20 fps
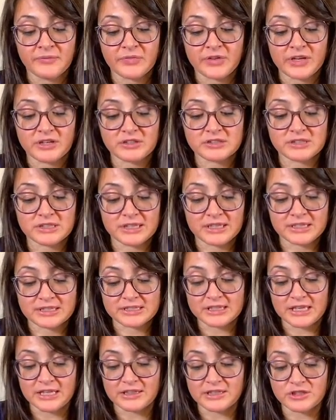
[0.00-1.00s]
Here's a
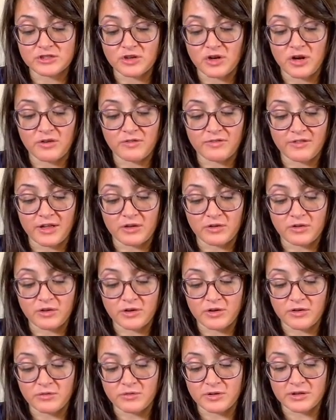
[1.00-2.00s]
nice, and these are all
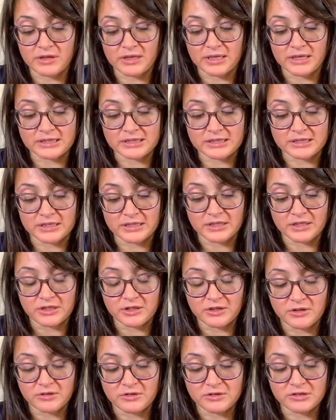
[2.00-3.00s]
Velcro, really easy to
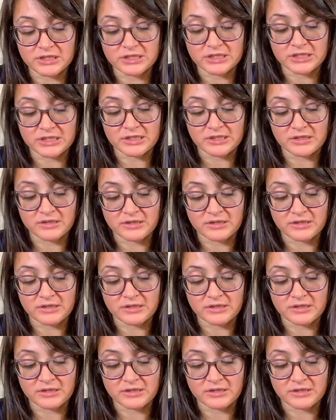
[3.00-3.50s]
use.